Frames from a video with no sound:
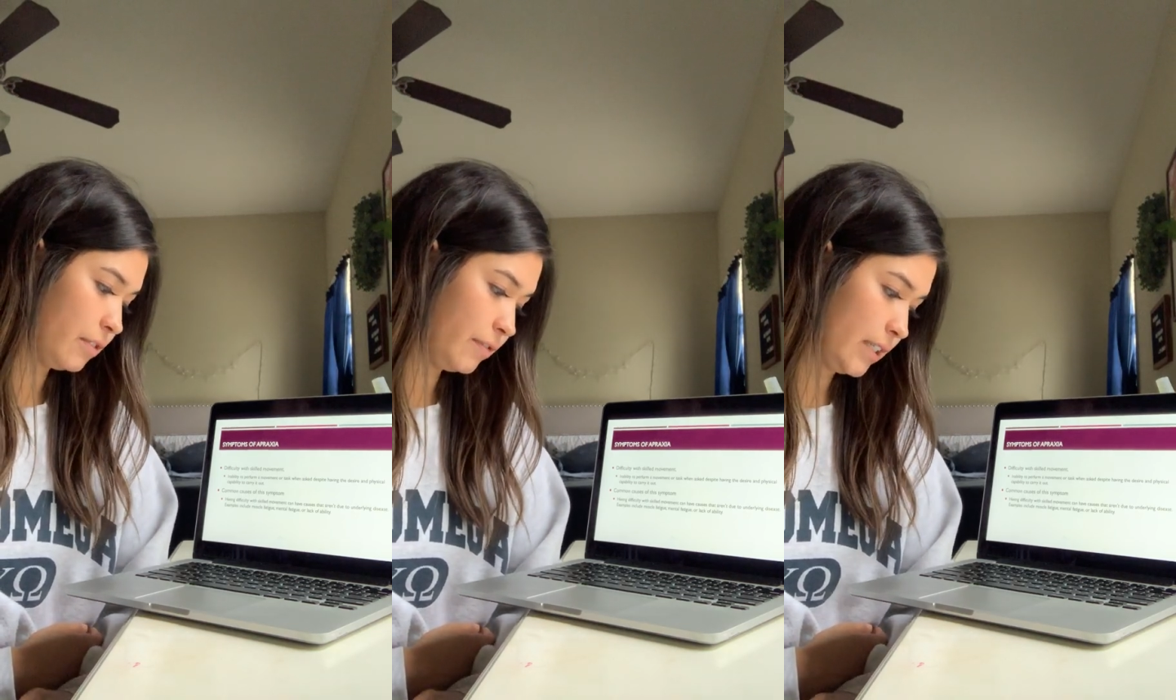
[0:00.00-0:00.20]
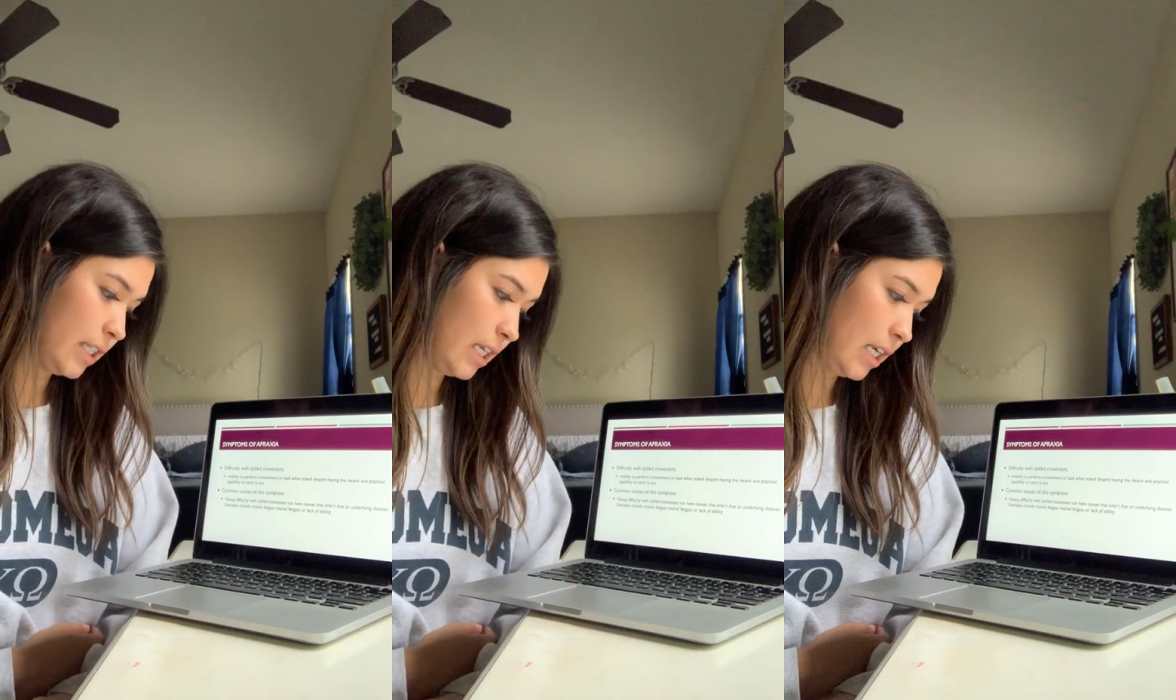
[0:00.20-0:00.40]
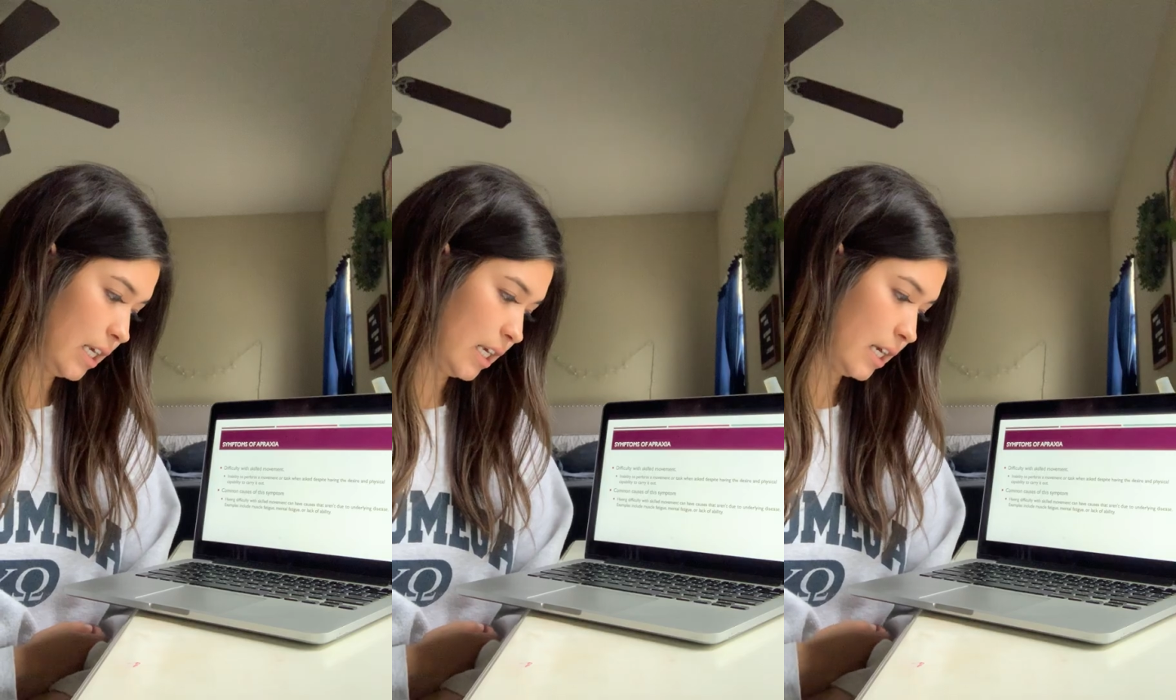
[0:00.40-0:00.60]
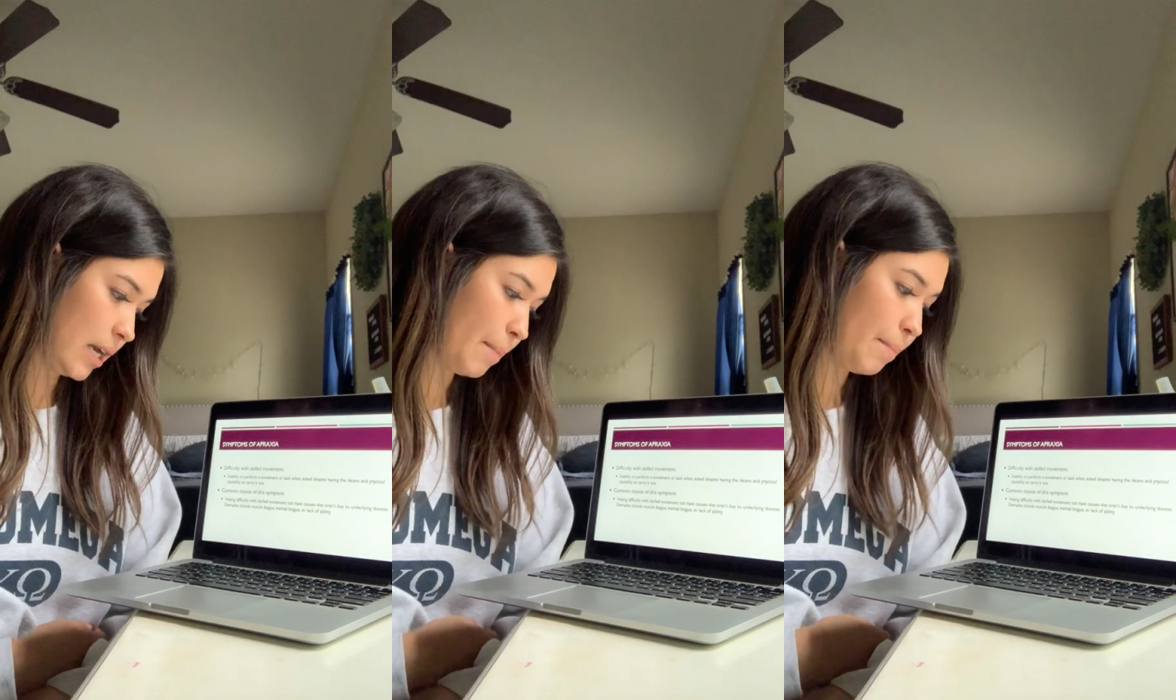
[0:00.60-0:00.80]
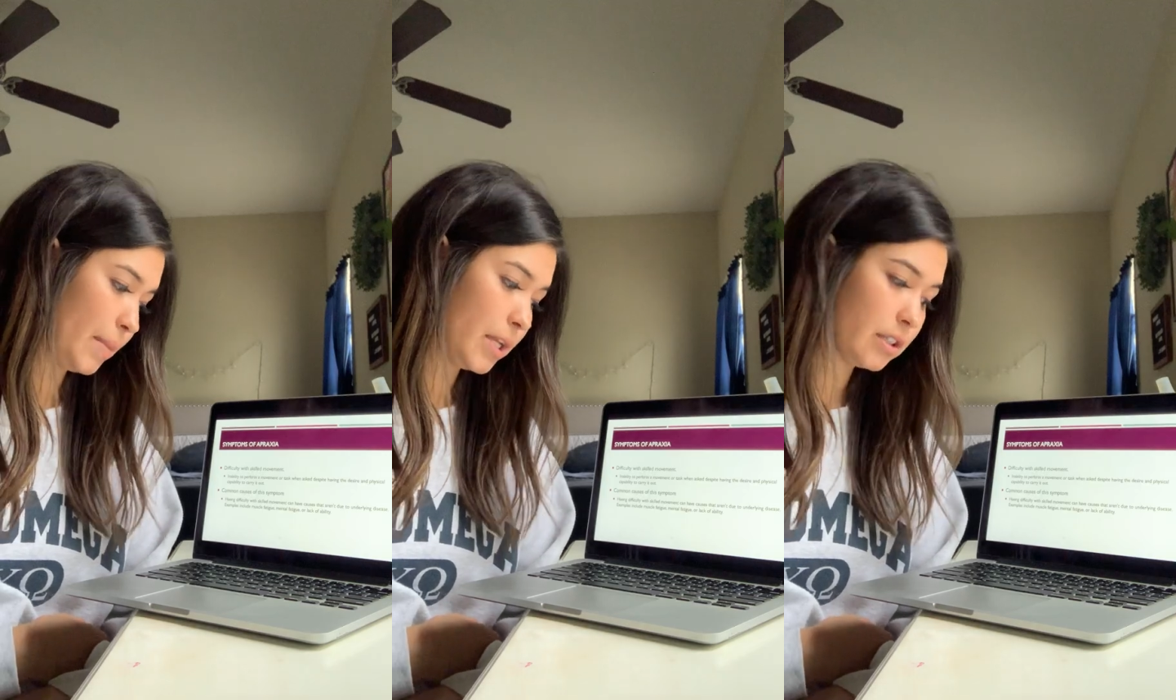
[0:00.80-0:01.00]
fatigue,
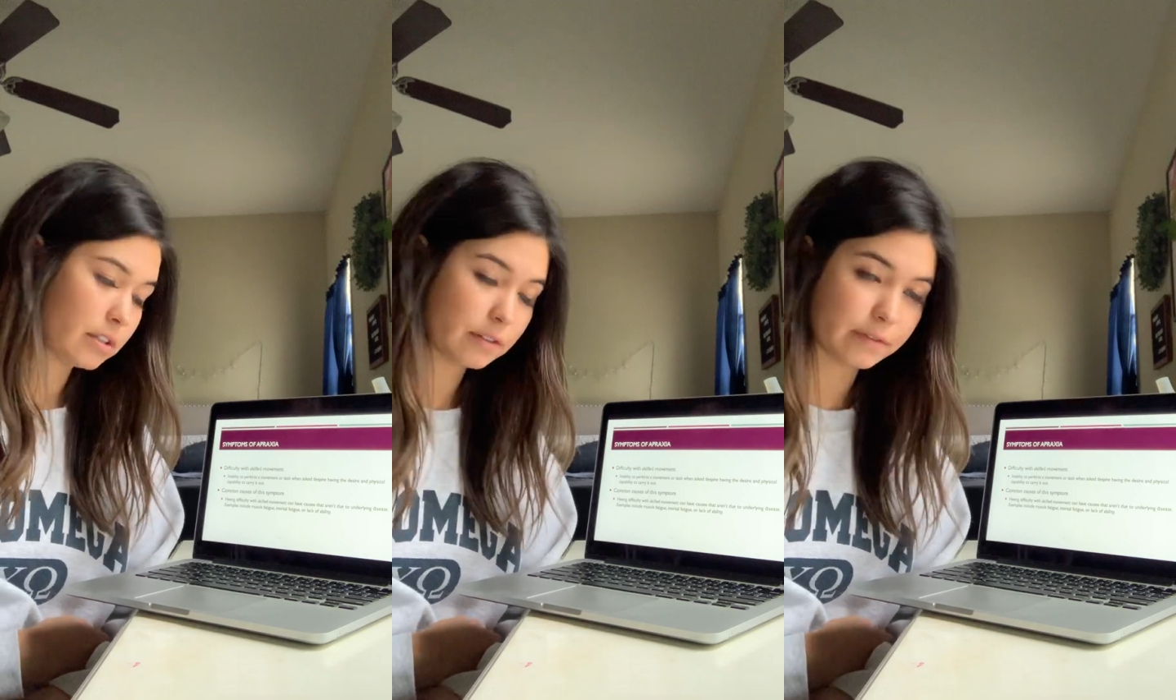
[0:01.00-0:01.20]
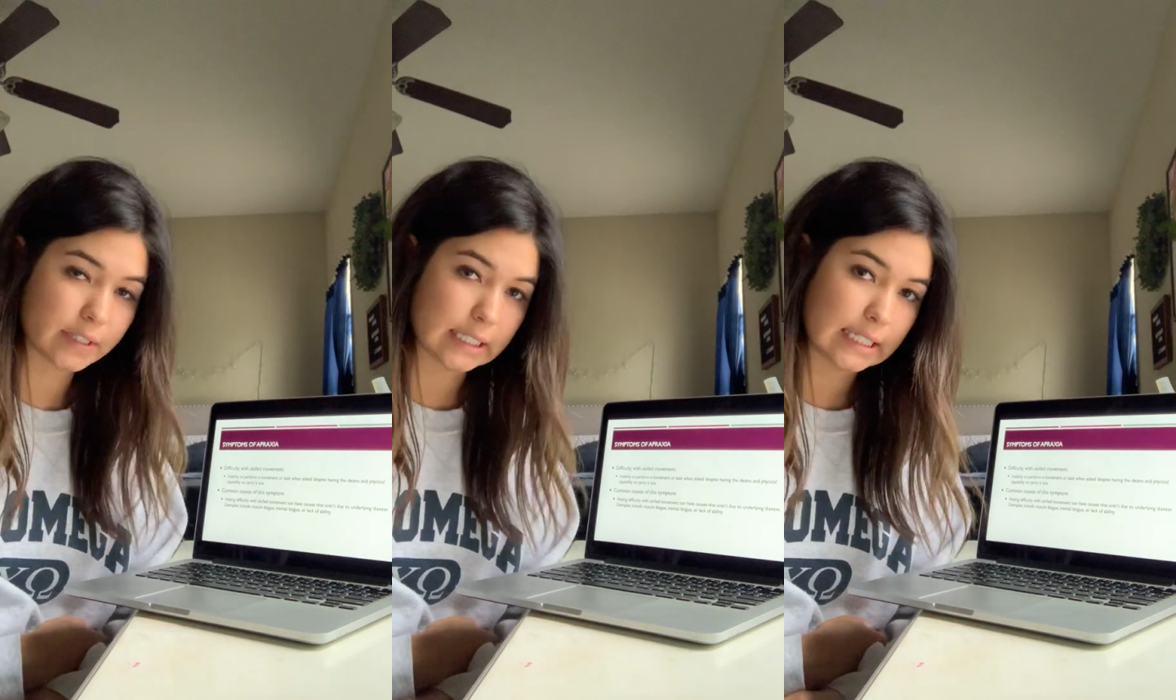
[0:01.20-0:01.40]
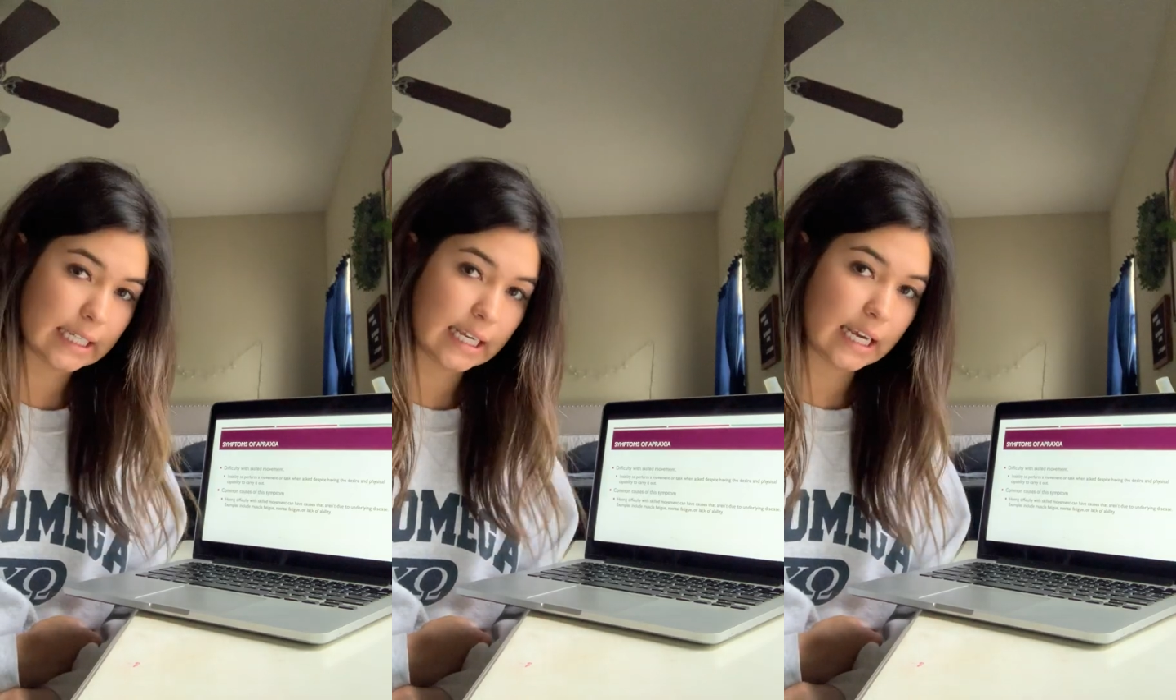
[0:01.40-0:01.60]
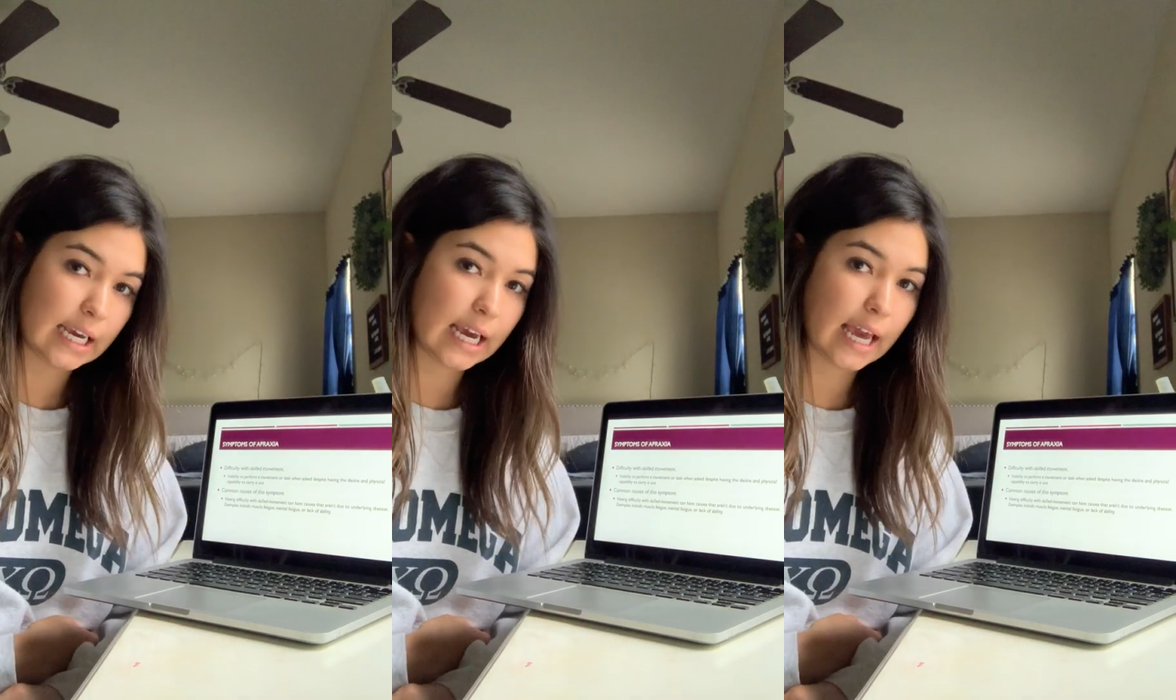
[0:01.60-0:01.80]
mental fatigue,